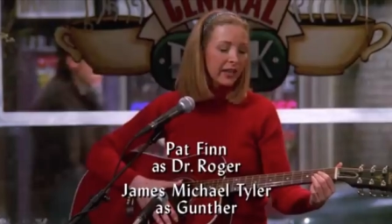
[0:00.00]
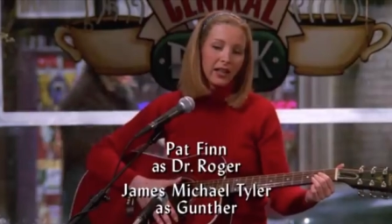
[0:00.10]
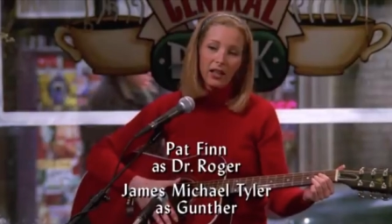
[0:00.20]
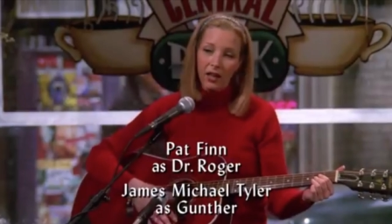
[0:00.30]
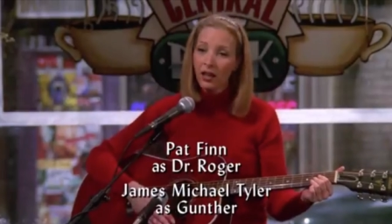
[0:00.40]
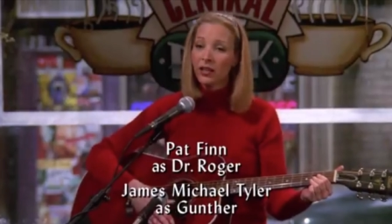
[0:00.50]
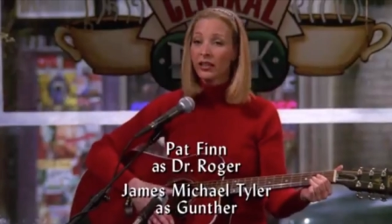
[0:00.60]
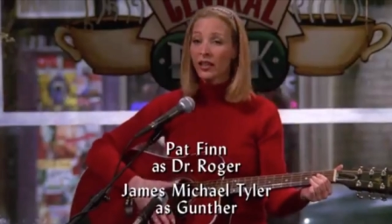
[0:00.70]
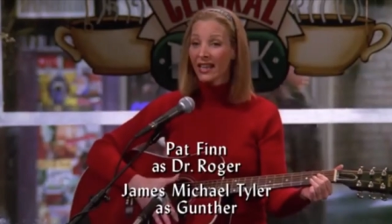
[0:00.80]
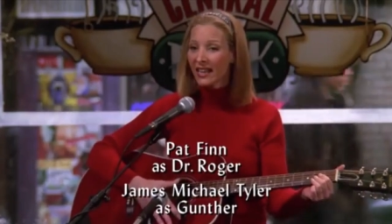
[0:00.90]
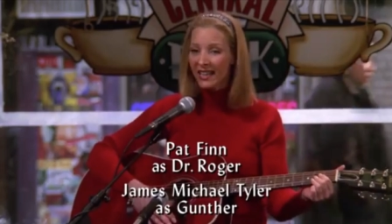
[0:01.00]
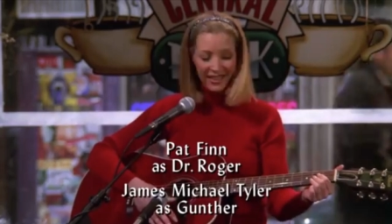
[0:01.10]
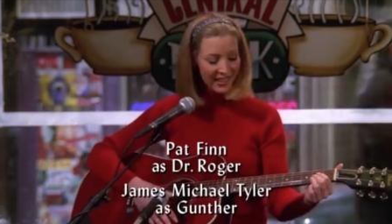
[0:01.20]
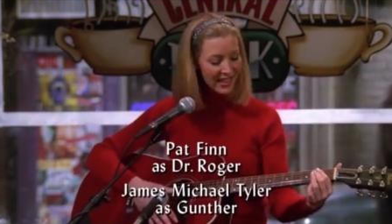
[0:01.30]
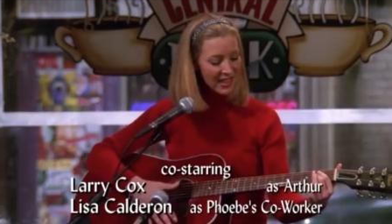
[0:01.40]
Tell all your
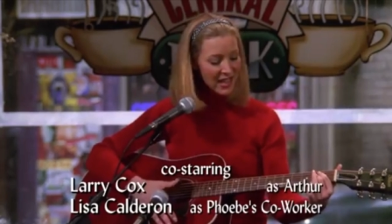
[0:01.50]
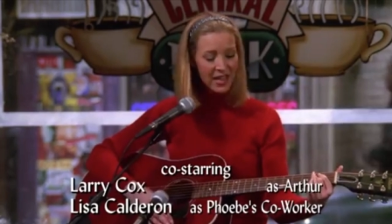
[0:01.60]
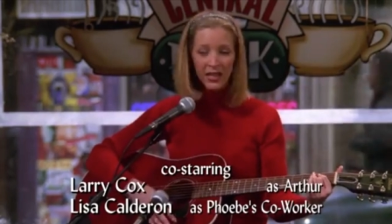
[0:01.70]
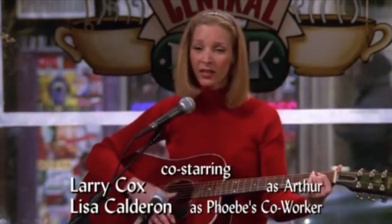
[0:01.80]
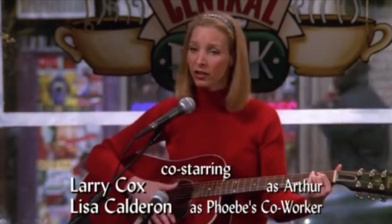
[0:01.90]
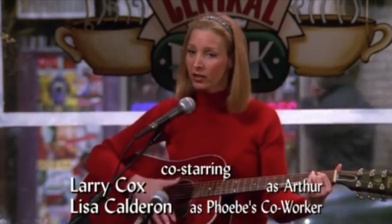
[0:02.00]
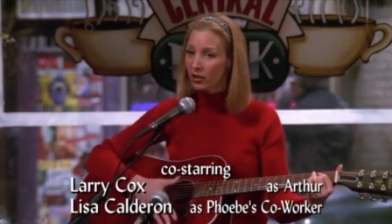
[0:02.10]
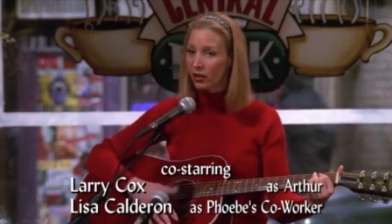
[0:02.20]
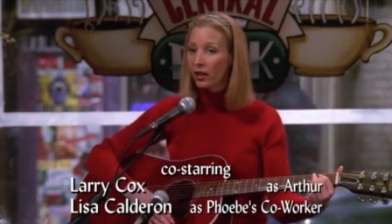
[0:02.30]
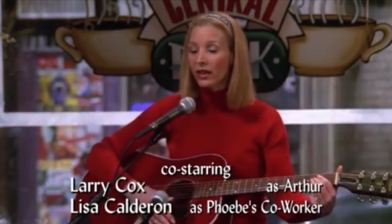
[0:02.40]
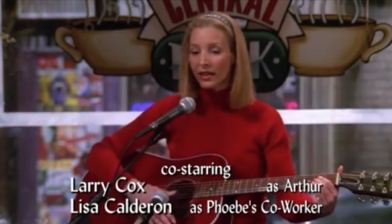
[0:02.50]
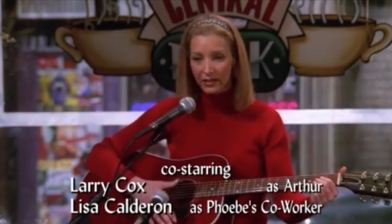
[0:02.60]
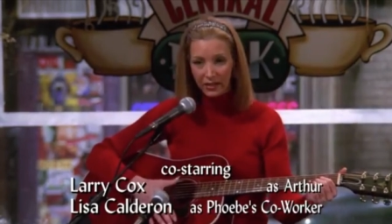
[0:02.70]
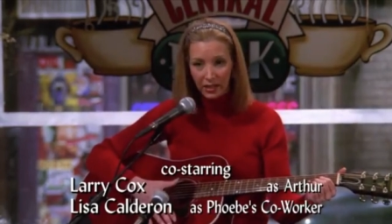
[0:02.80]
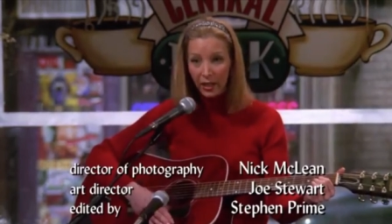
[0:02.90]
hate and anger,
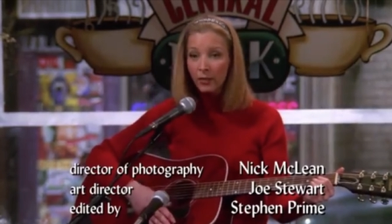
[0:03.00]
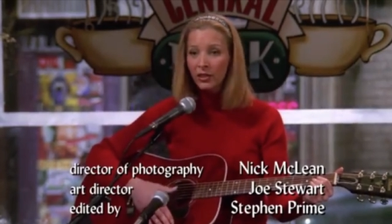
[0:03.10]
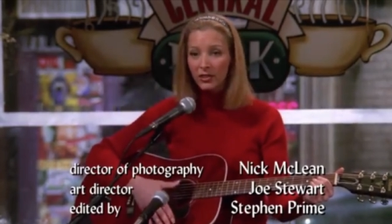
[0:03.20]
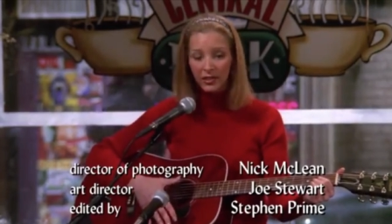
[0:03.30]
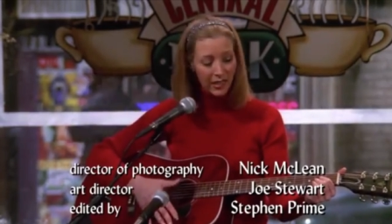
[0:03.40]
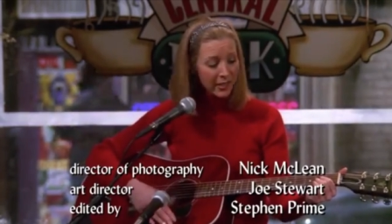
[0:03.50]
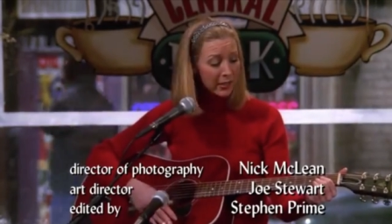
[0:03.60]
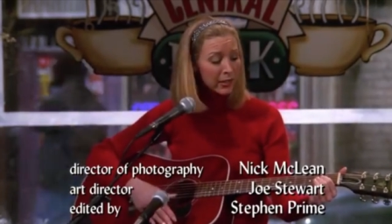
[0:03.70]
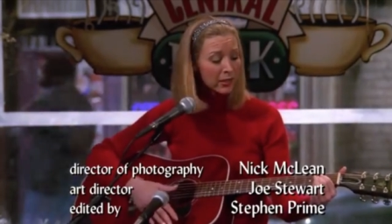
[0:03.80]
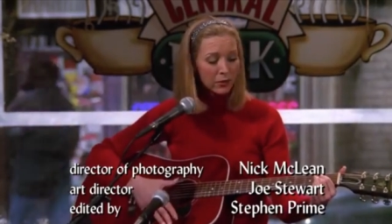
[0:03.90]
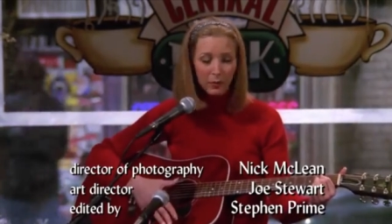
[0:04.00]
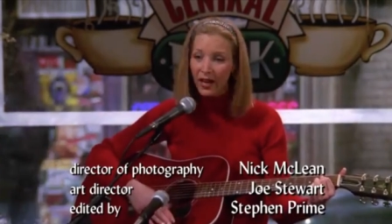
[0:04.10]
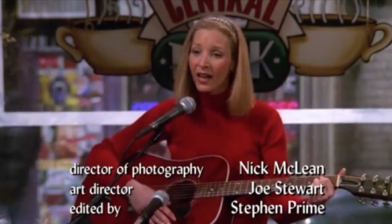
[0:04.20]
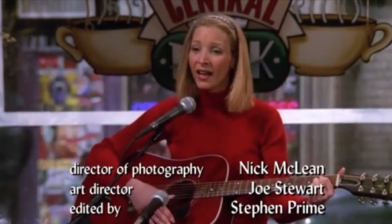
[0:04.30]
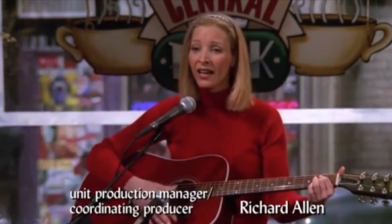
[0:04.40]
it's time to say
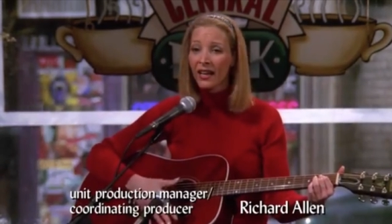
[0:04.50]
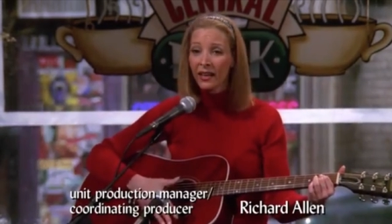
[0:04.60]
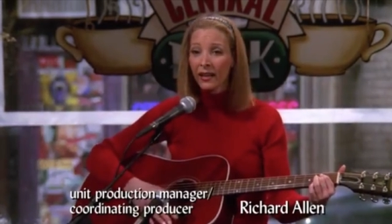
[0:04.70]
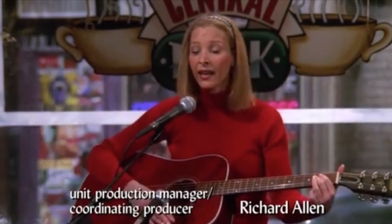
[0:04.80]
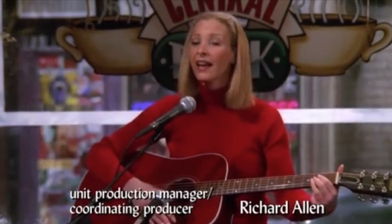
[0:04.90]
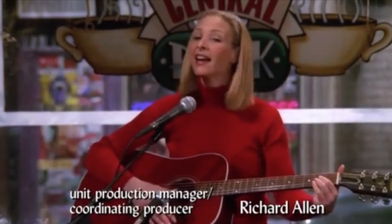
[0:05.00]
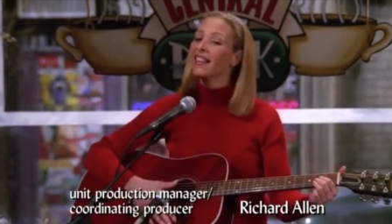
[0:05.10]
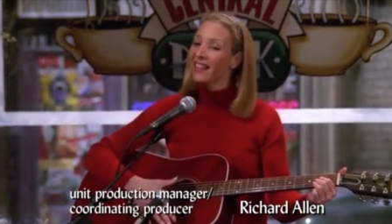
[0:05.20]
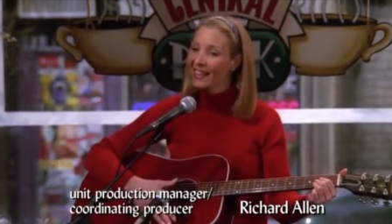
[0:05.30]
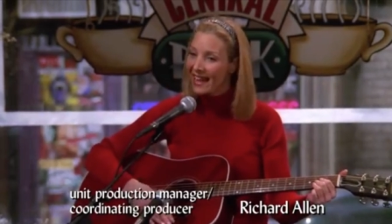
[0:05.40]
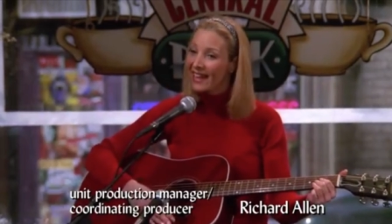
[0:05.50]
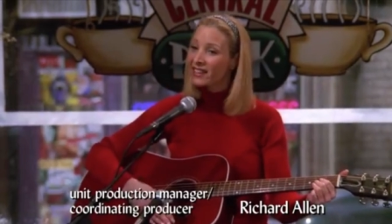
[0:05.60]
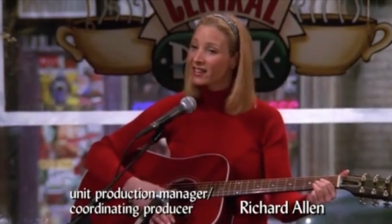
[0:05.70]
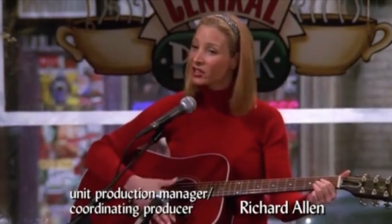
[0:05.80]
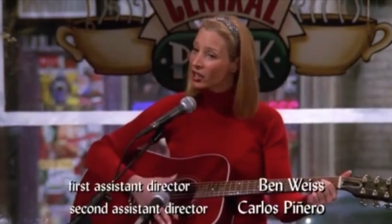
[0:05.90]
goodbye. And
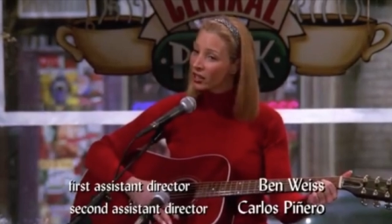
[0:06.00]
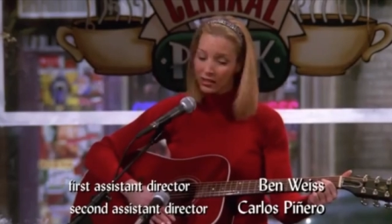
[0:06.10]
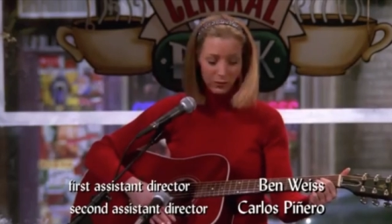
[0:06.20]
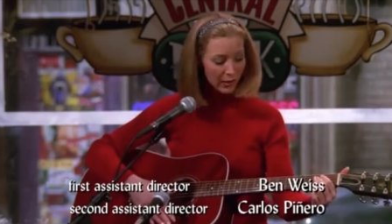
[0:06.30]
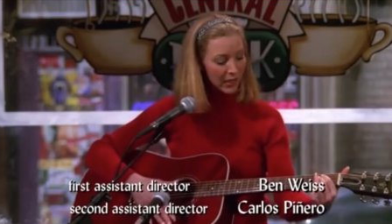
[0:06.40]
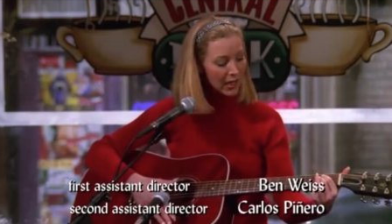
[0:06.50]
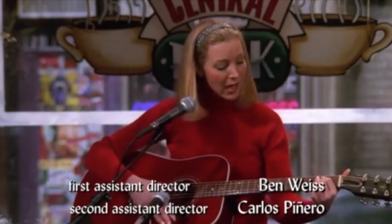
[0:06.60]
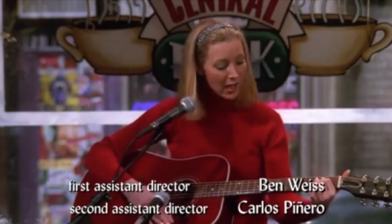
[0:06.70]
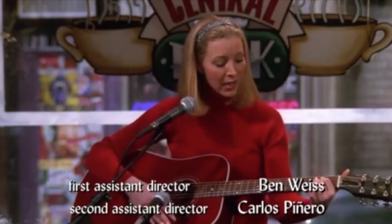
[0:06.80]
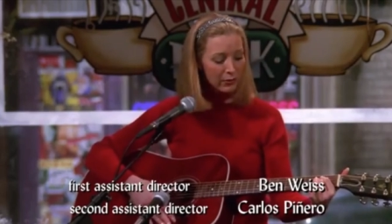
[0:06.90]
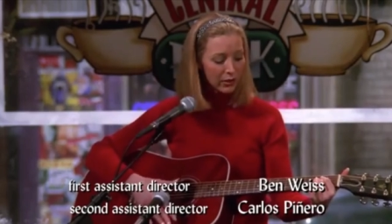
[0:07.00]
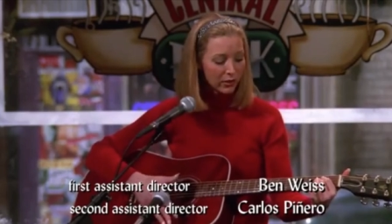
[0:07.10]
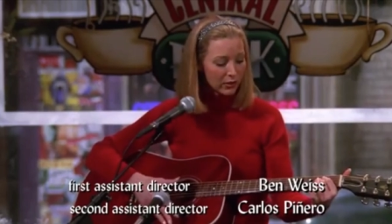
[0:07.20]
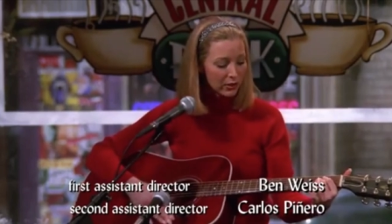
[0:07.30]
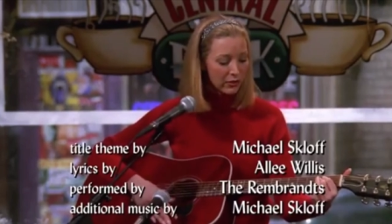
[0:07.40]
that is just what I
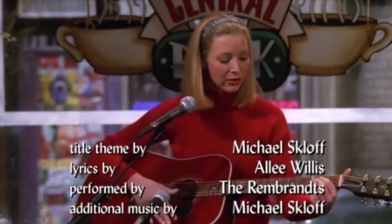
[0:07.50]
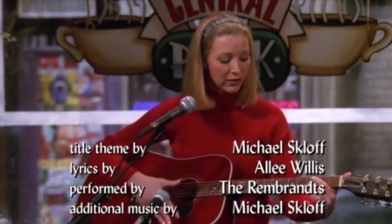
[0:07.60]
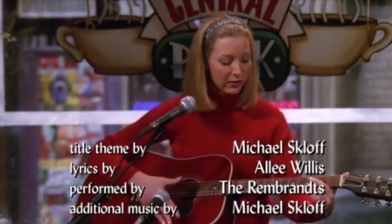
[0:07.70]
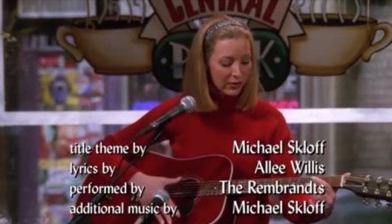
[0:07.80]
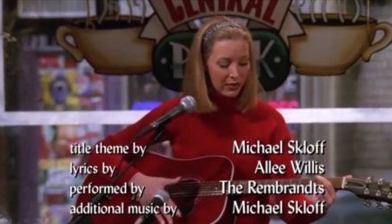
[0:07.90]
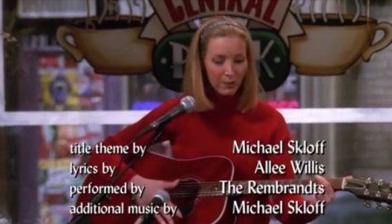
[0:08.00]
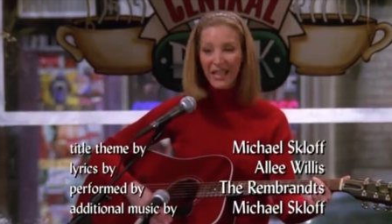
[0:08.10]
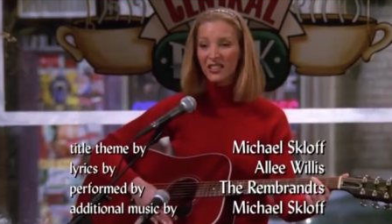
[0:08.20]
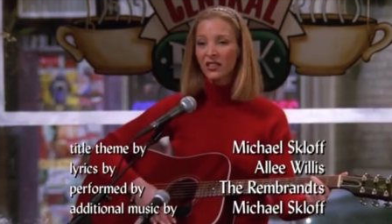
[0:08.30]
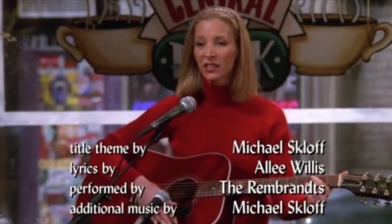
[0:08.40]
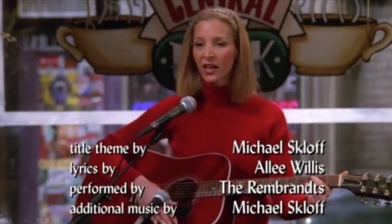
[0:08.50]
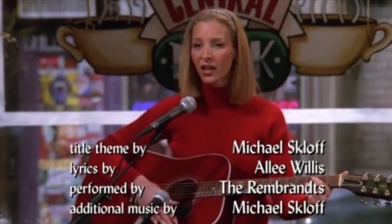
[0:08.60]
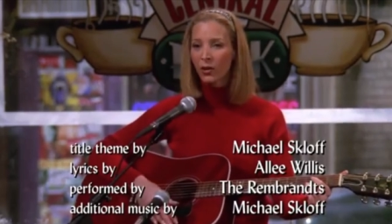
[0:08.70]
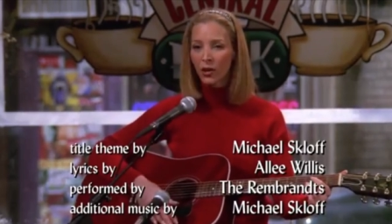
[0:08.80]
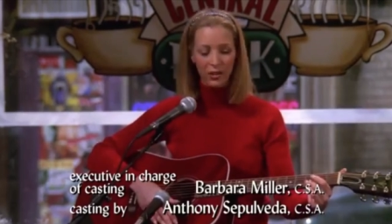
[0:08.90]
will do soon as those bastards
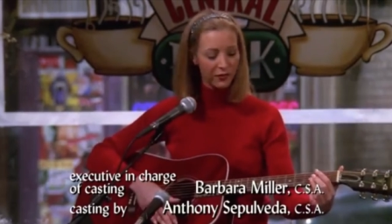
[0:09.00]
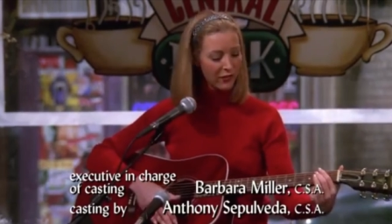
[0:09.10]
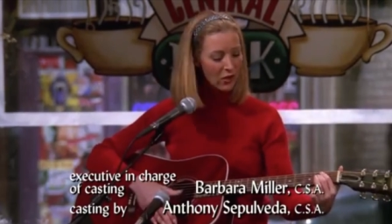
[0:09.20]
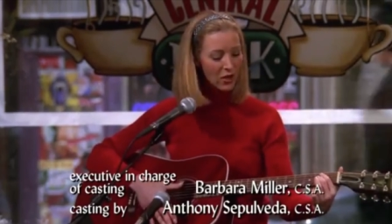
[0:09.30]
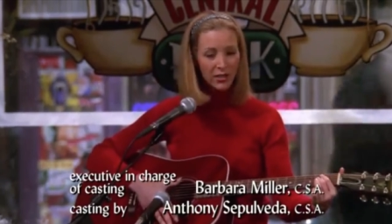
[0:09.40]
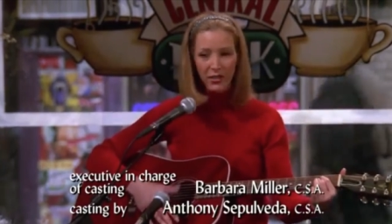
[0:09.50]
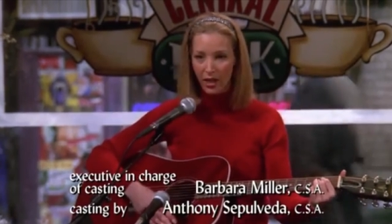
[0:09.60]
I worked for